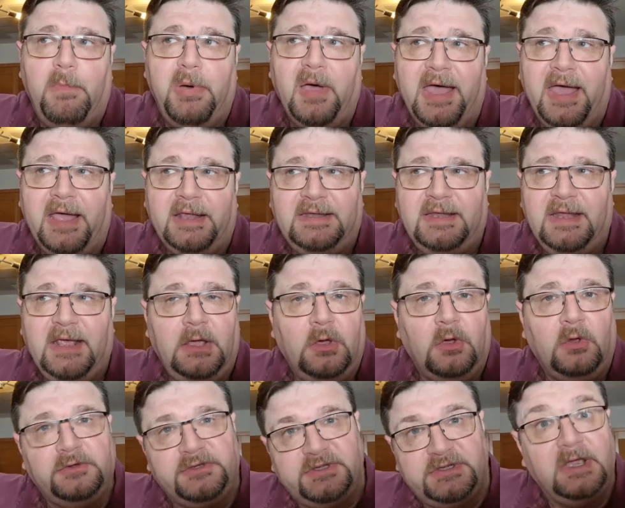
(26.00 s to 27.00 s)
But they
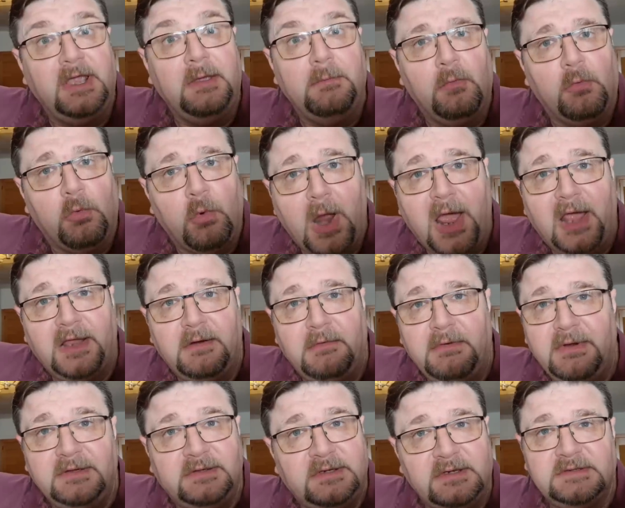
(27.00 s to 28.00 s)
all seem rather
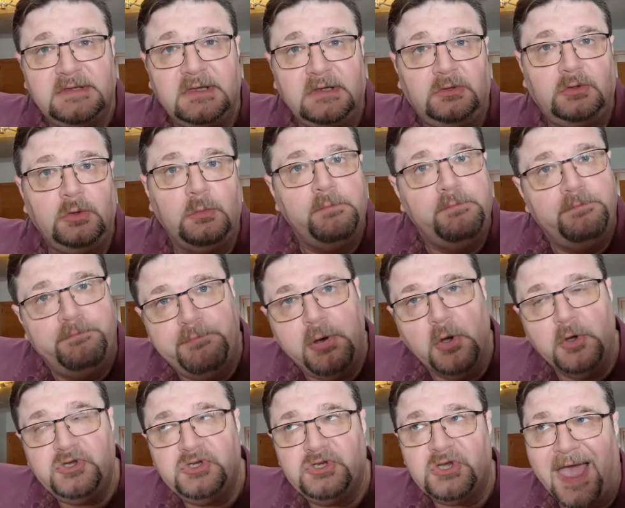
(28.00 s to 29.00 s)
interested to
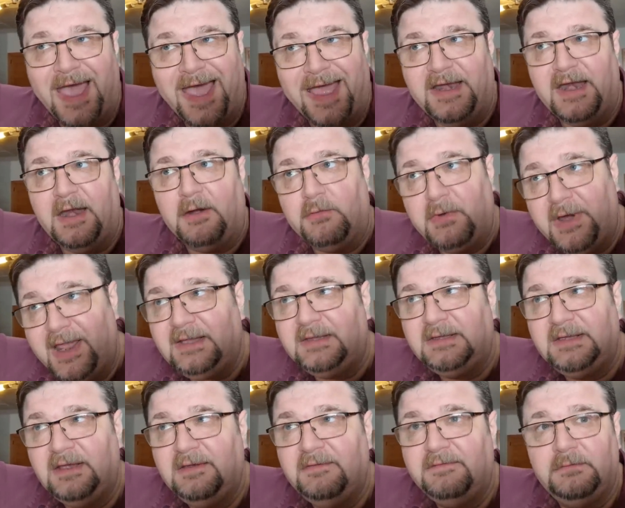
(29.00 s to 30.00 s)
push a
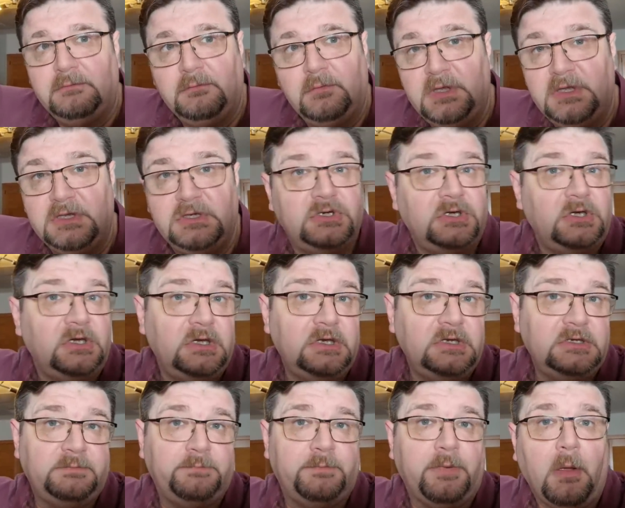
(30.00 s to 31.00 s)
narrative, which
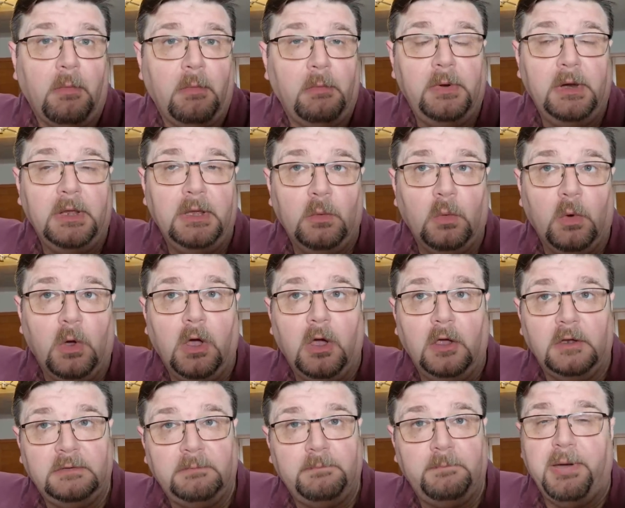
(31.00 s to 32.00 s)
is probably
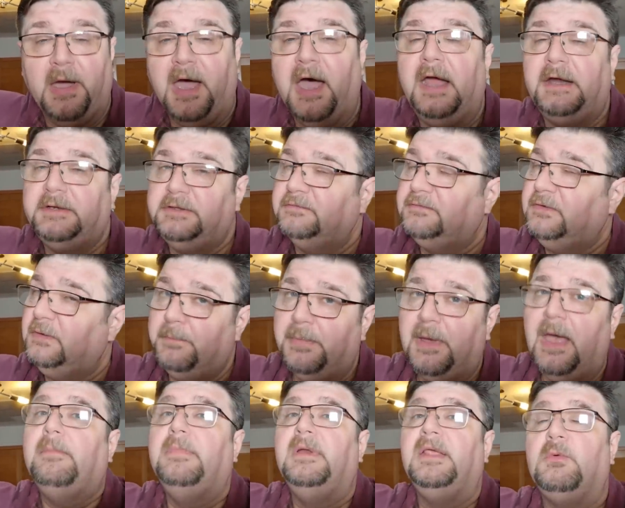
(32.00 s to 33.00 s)
what part of the
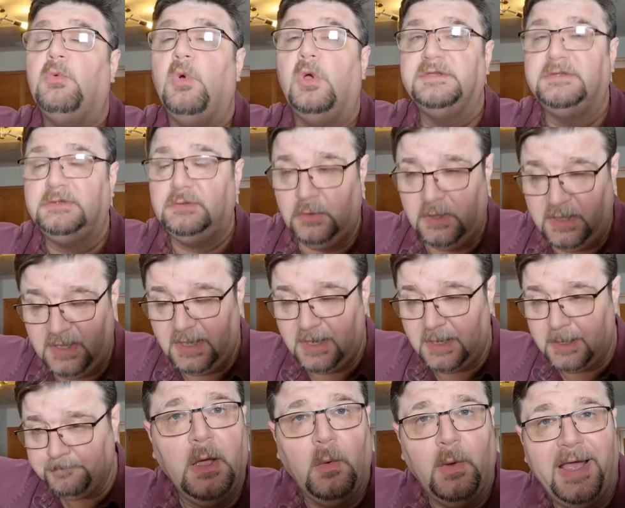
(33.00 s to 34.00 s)
public wants to hear.
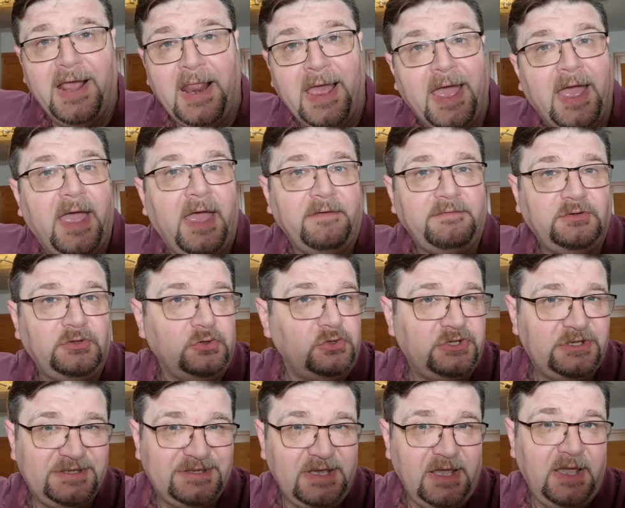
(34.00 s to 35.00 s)
Well, I have to
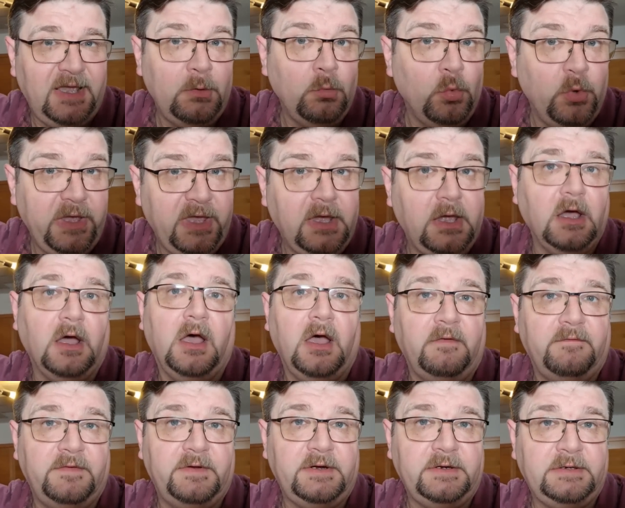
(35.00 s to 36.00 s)
say we
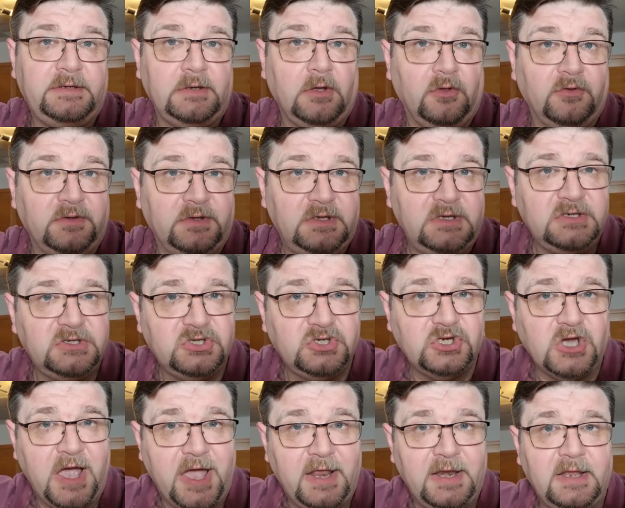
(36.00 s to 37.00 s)
covered on this
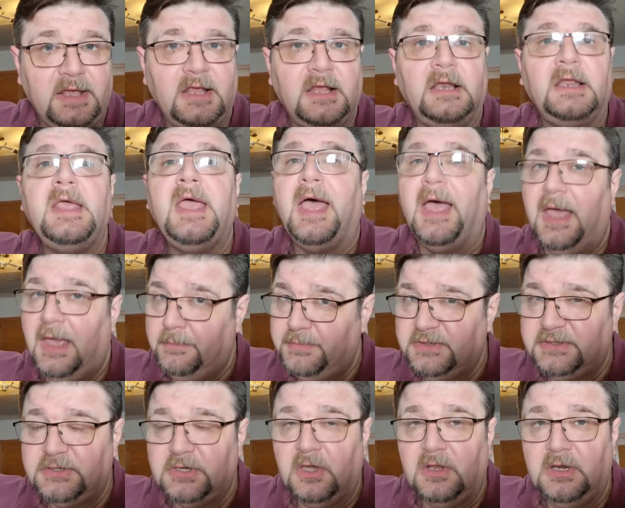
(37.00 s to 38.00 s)
channel
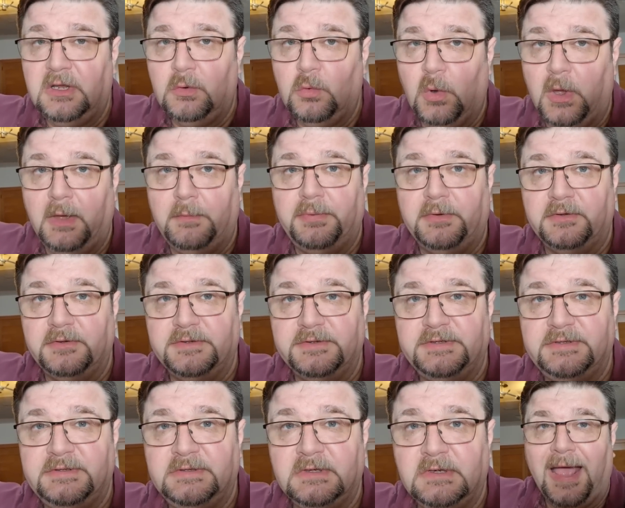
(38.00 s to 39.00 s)
hypersonic
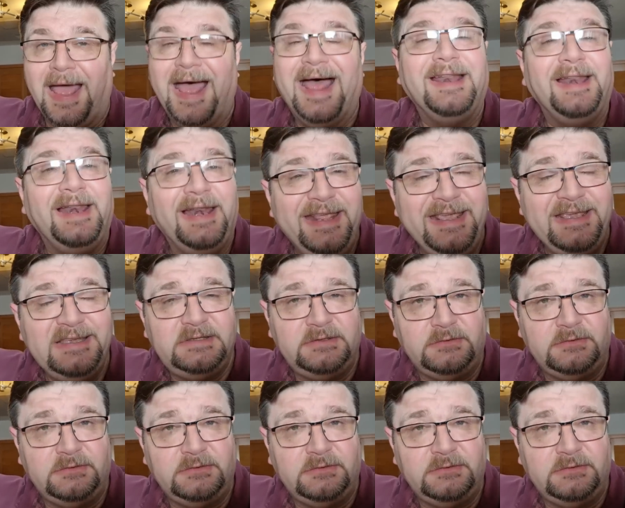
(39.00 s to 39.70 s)
weapons at least